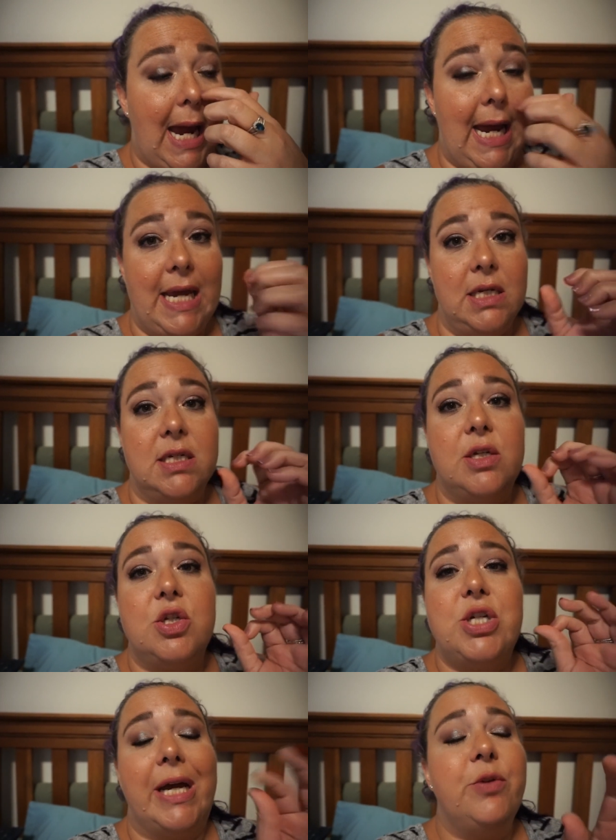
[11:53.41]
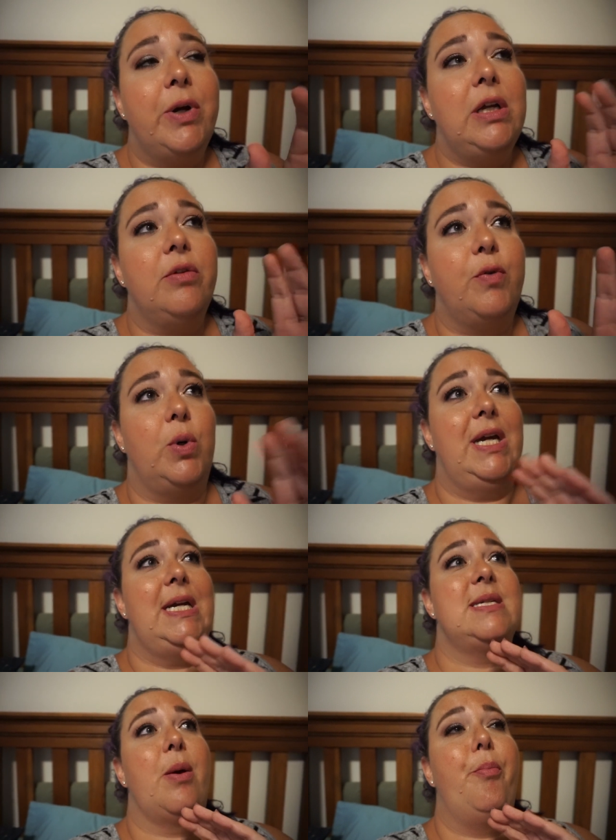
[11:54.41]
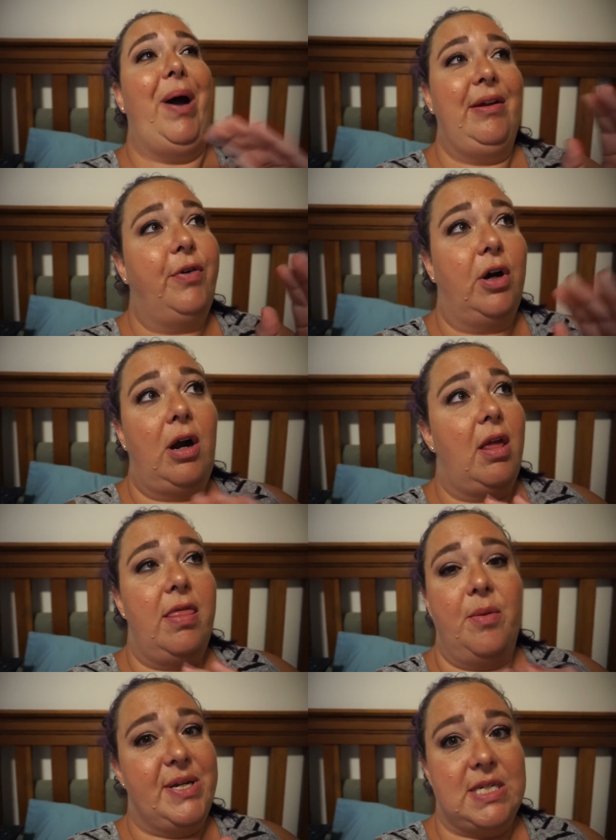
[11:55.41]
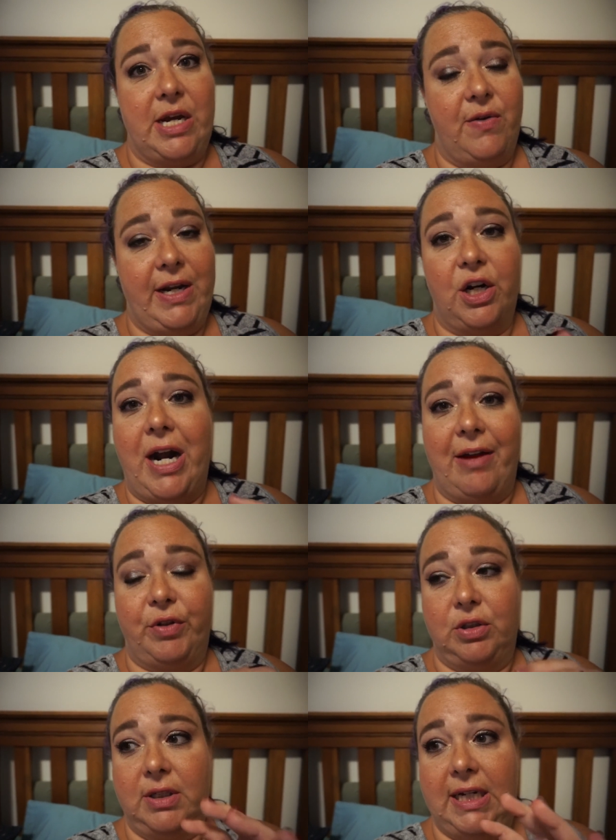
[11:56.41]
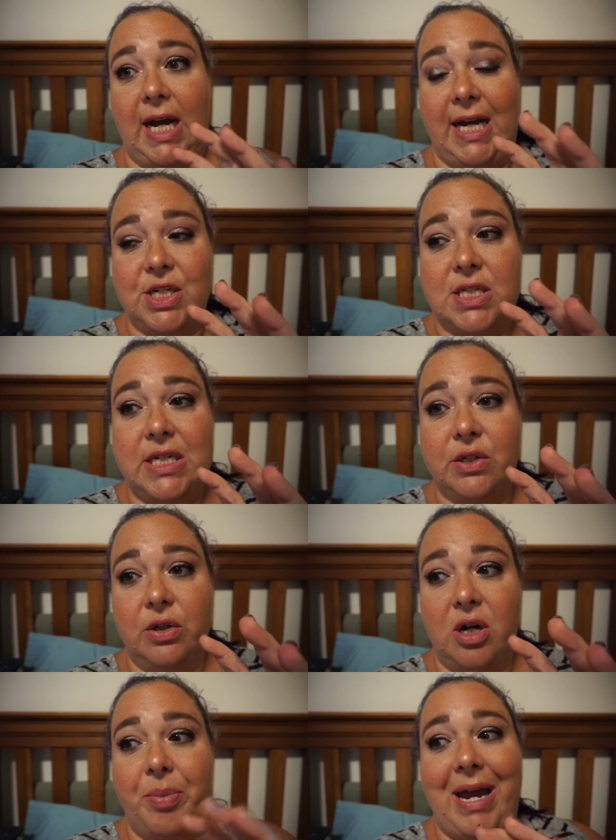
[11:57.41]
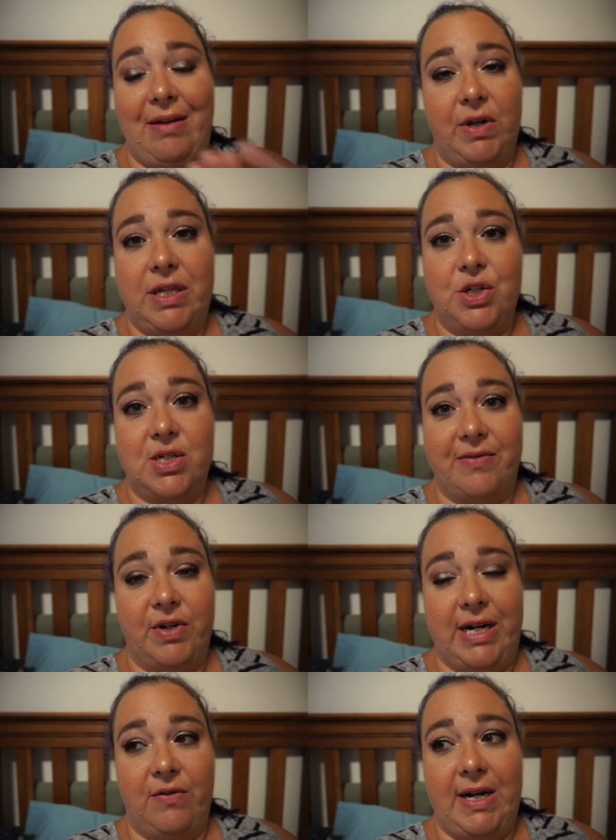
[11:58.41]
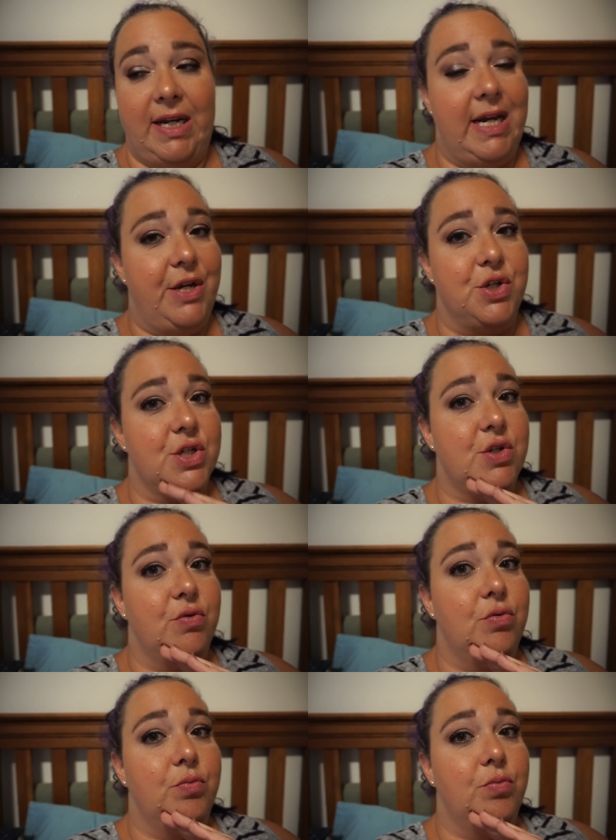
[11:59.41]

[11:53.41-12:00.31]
And January Lavoie is by far the best narrator ever. Like, I just need to look up everything she's ever narrated and just